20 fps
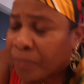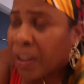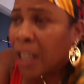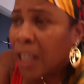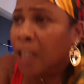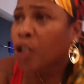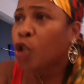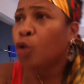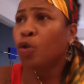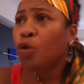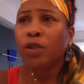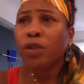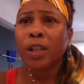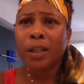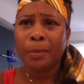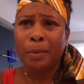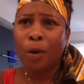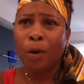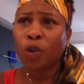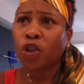as soon as you get
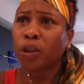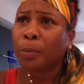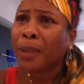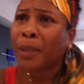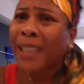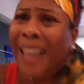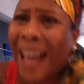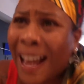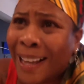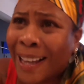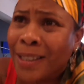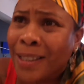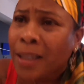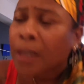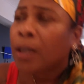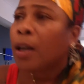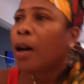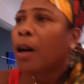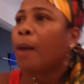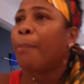emotionalized
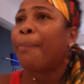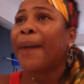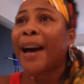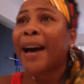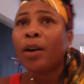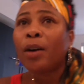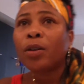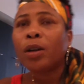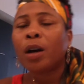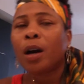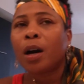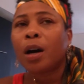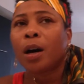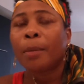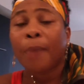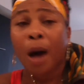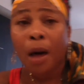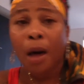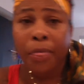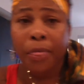about
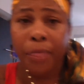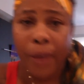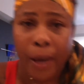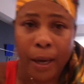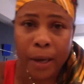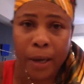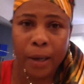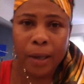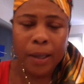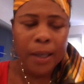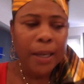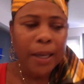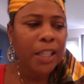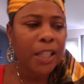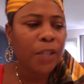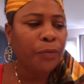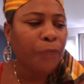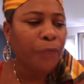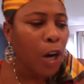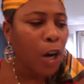a thing,
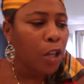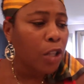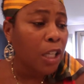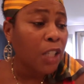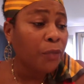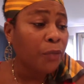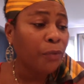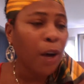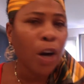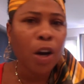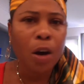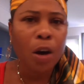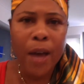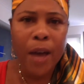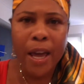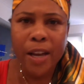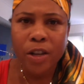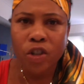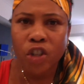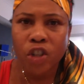this Virgo
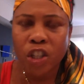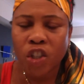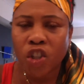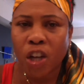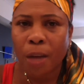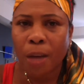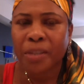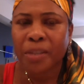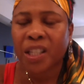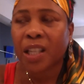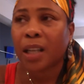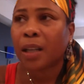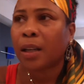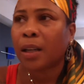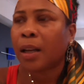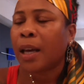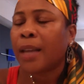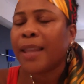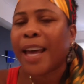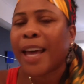energy jumps in.
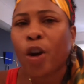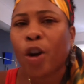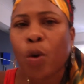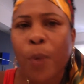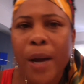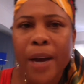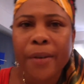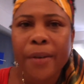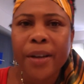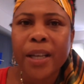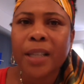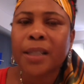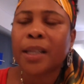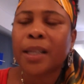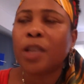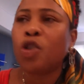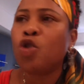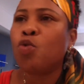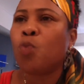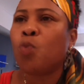That Aquarius
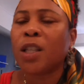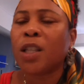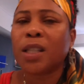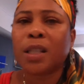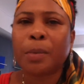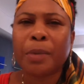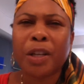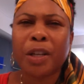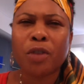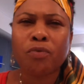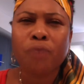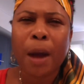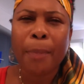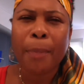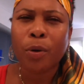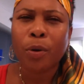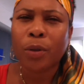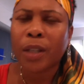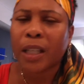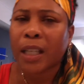in you wants to be the
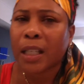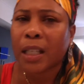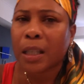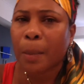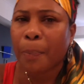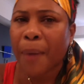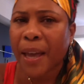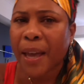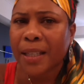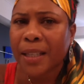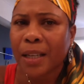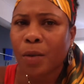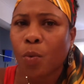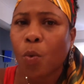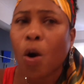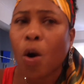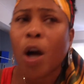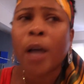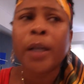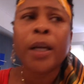rebel, the independent
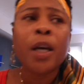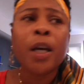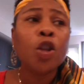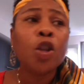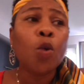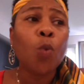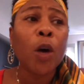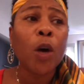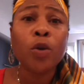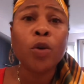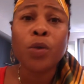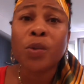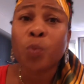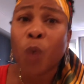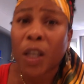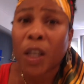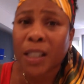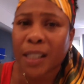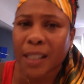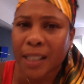one, the one who
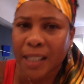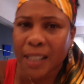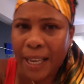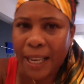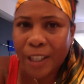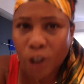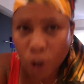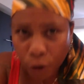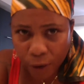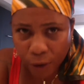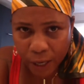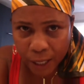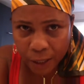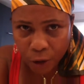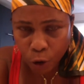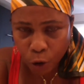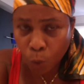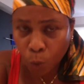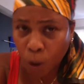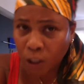wants to set
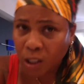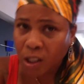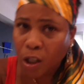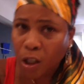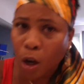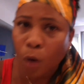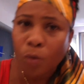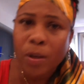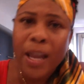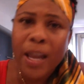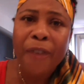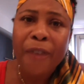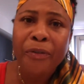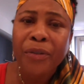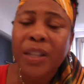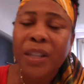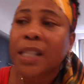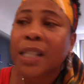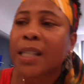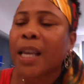trends, who wants to go left
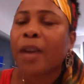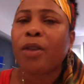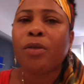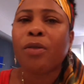instead of